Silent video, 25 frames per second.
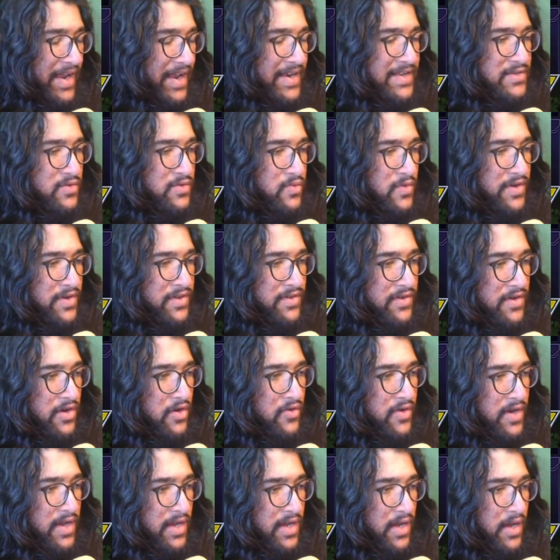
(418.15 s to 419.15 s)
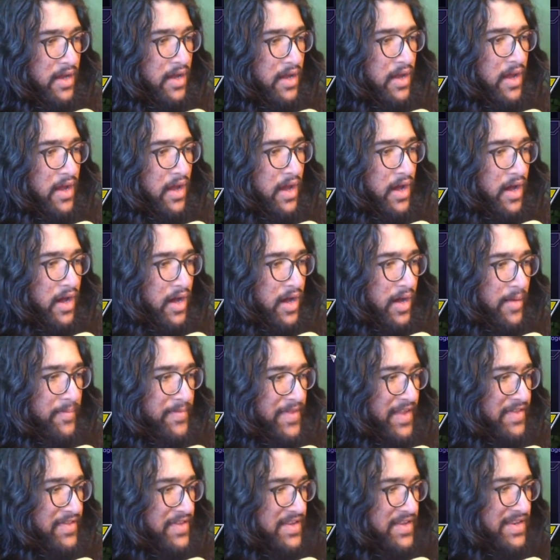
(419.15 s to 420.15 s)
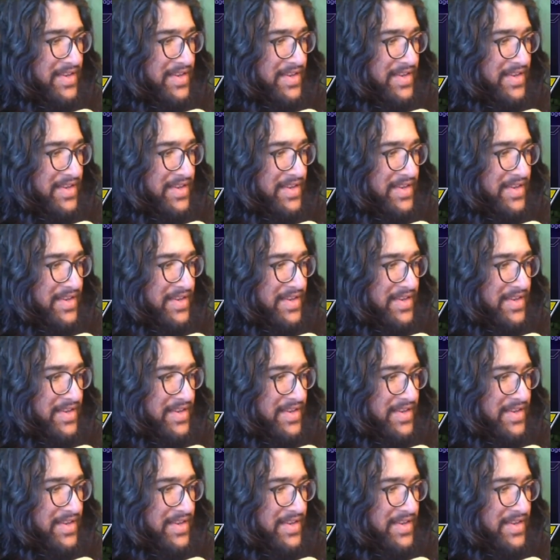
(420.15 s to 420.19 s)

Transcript: And it's worth noting that the